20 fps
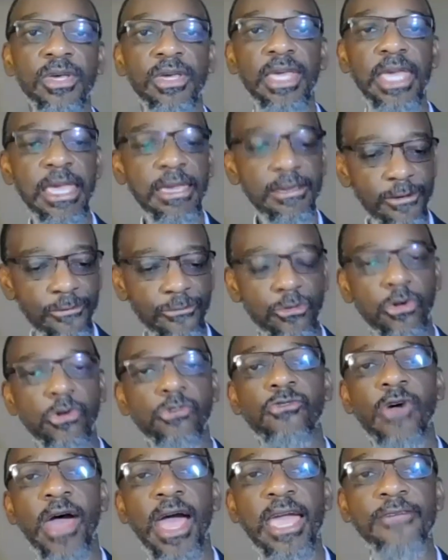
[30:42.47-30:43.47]
even if you
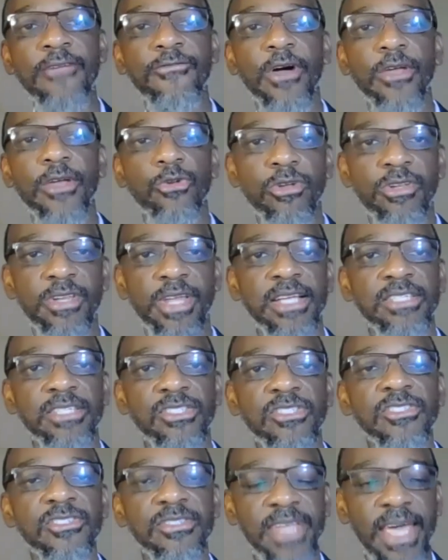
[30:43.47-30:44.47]
arrive and your
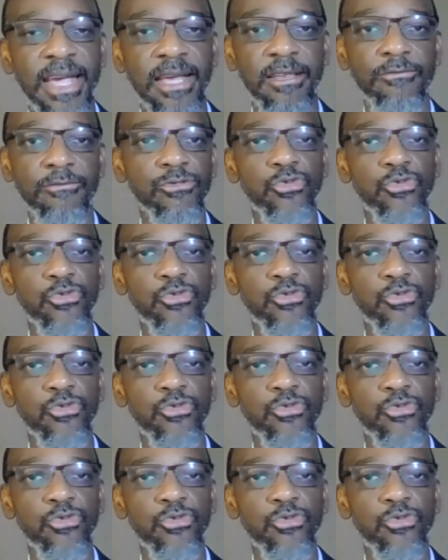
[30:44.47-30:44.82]
test is negative.